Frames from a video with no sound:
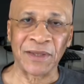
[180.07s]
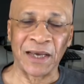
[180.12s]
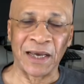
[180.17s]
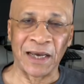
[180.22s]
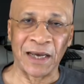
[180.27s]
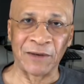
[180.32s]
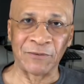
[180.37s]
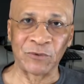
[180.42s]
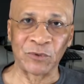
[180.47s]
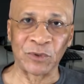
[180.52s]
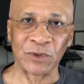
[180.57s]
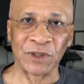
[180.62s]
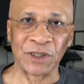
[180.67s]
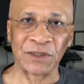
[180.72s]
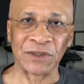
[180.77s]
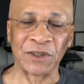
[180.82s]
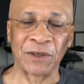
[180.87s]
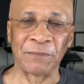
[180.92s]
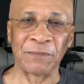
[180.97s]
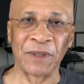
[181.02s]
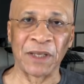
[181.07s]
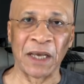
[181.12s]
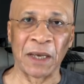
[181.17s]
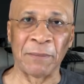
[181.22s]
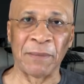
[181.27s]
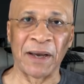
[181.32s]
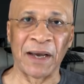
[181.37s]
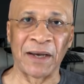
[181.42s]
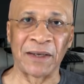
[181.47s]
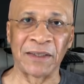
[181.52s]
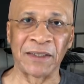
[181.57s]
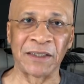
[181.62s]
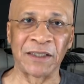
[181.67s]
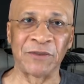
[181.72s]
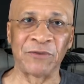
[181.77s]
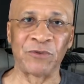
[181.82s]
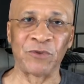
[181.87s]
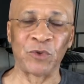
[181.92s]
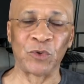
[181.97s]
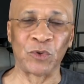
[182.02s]
have to say something about it.
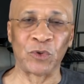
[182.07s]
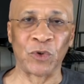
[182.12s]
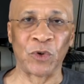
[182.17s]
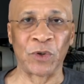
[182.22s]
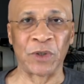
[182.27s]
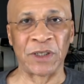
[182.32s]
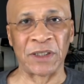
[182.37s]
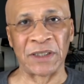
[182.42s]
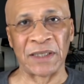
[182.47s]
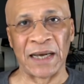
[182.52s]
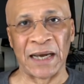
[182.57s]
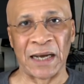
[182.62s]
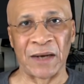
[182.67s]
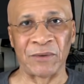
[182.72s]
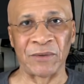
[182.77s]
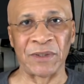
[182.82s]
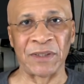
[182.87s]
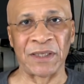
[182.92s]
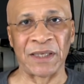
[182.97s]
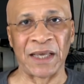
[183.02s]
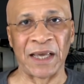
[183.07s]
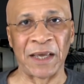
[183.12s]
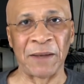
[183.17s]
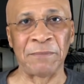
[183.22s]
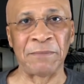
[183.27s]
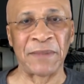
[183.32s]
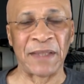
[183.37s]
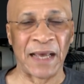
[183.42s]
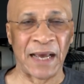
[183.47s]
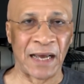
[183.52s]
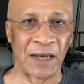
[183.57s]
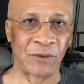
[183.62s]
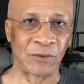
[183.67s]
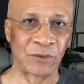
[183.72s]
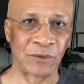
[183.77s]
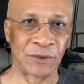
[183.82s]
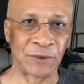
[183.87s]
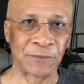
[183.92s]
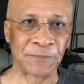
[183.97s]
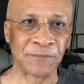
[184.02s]
If you noted how he came
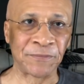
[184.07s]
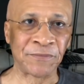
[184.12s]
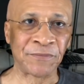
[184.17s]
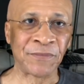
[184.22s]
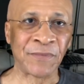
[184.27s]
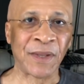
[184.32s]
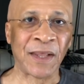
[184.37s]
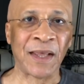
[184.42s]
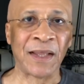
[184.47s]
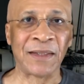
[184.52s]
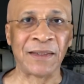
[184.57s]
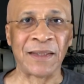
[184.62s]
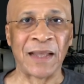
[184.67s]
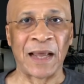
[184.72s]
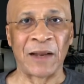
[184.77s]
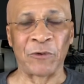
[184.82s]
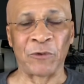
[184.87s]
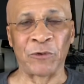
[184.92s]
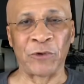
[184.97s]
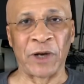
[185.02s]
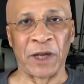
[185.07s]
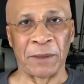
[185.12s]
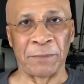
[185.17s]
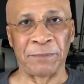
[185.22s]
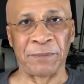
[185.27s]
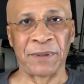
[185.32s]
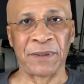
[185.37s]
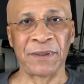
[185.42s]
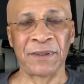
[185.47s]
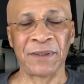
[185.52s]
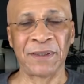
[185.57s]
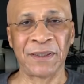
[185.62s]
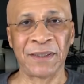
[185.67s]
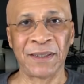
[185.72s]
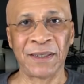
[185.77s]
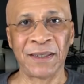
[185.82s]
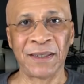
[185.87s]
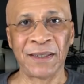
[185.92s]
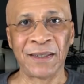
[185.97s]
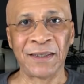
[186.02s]
down that ramp,
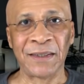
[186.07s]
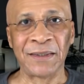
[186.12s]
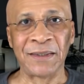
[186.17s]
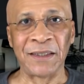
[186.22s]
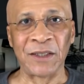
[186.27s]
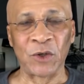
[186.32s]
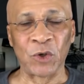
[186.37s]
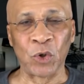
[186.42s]
he